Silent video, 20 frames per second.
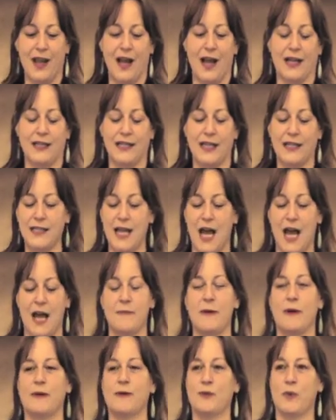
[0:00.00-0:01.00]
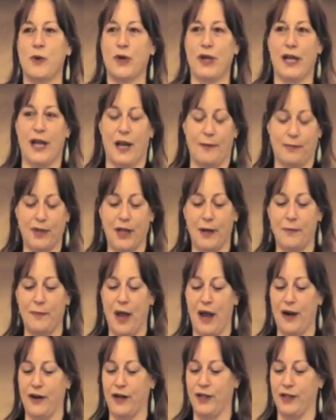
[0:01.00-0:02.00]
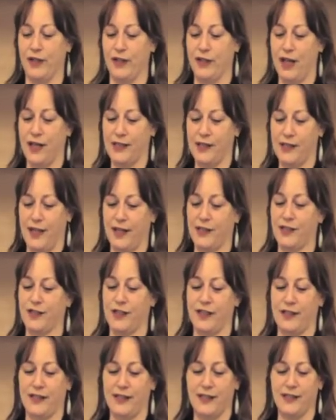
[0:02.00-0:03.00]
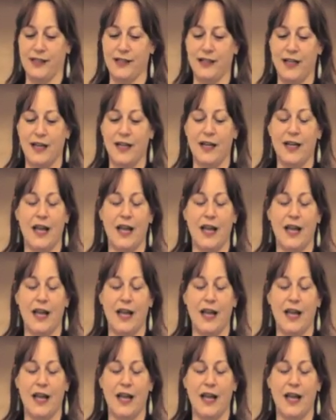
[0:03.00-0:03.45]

At that time, I was working at Planned Parenthood Los Angeles,